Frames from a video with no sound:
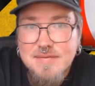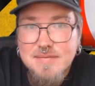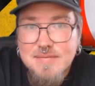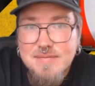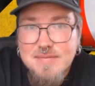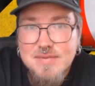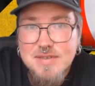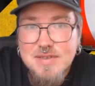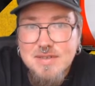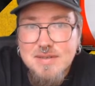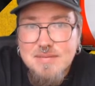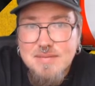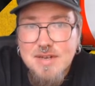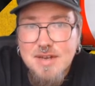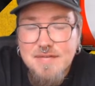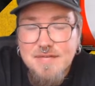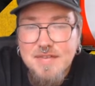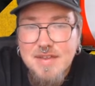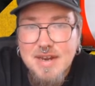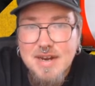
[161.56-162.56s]

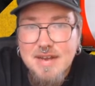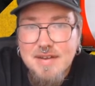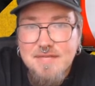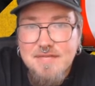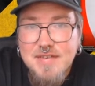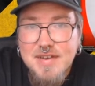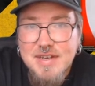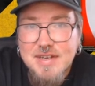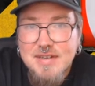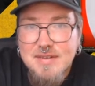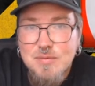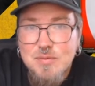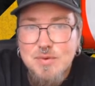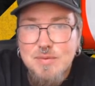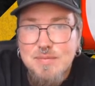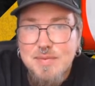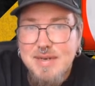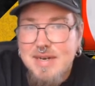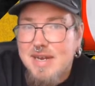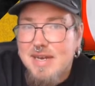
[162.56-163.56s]
stuff that I figured
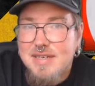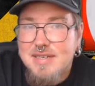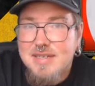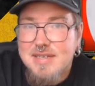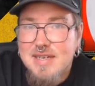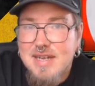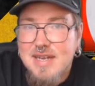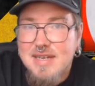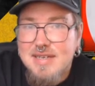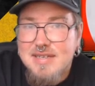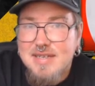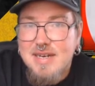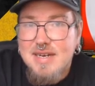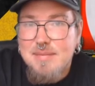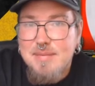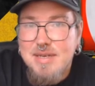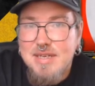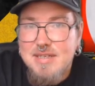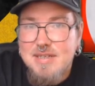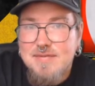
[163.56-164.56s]
would be nice as
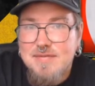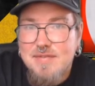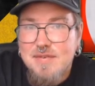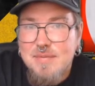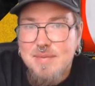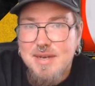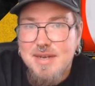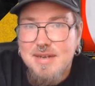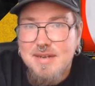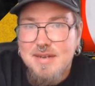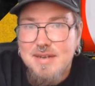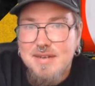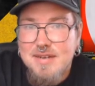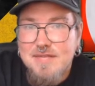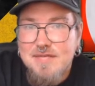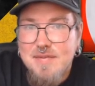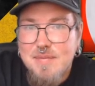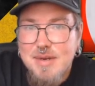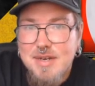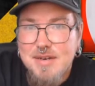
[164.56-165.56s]
enemies for
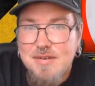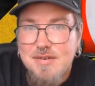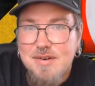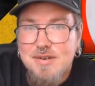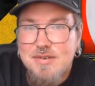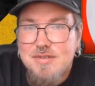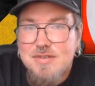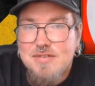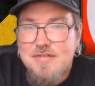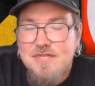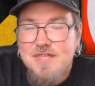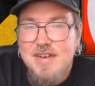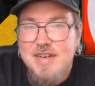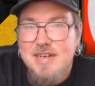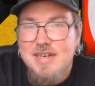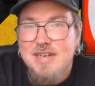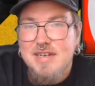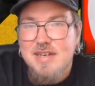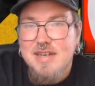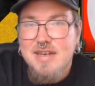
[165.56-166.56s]
my heroes to
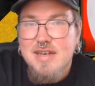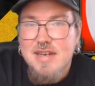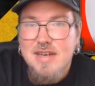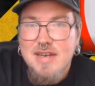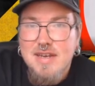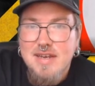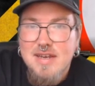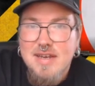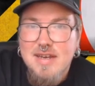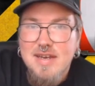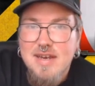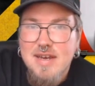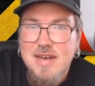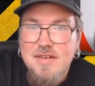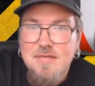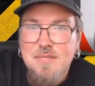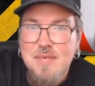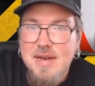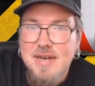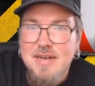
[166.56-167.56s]
fight.
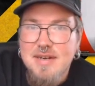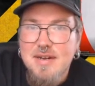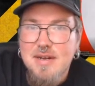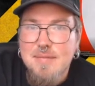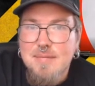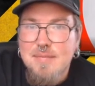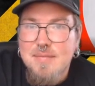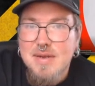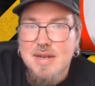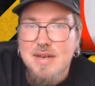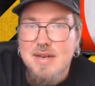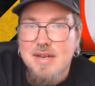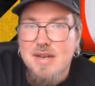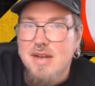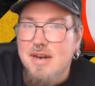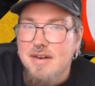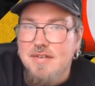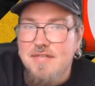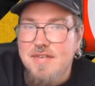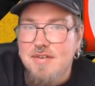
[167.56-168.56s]
I've painted up a
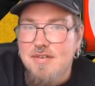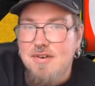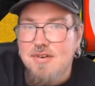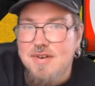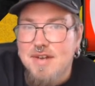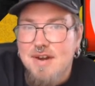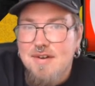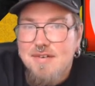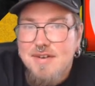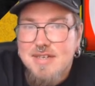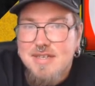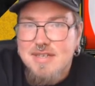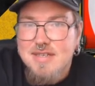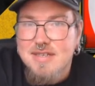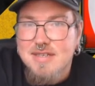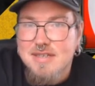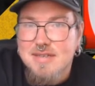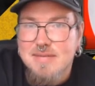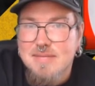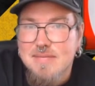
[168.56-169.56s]
lot of hero
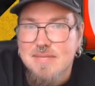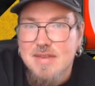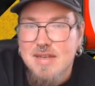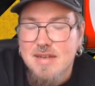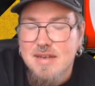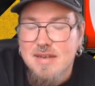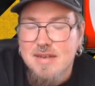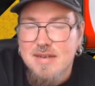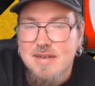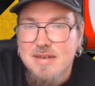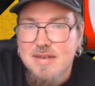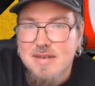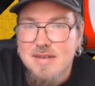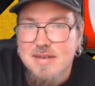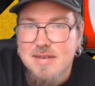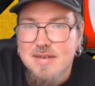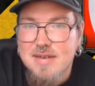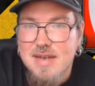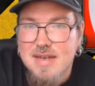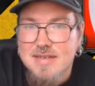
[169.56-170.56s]
characters,
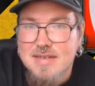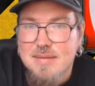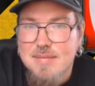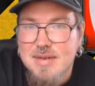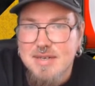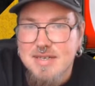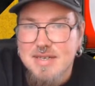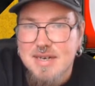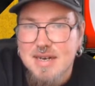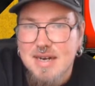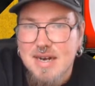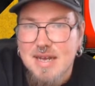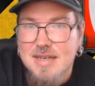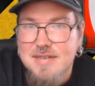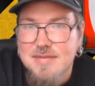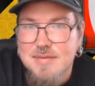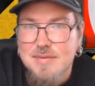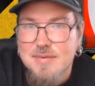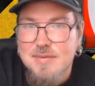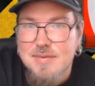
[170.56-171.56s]
as I mentioned in
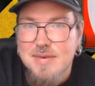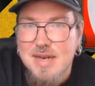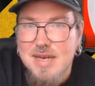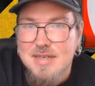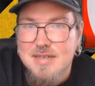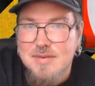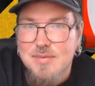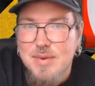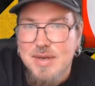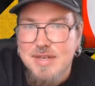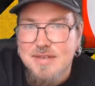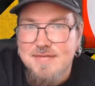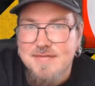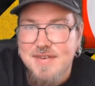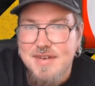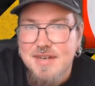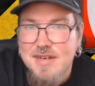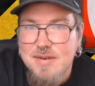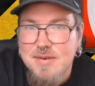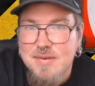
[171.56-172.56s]
last week's
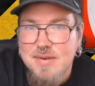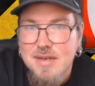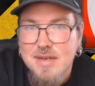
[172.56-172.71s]
video.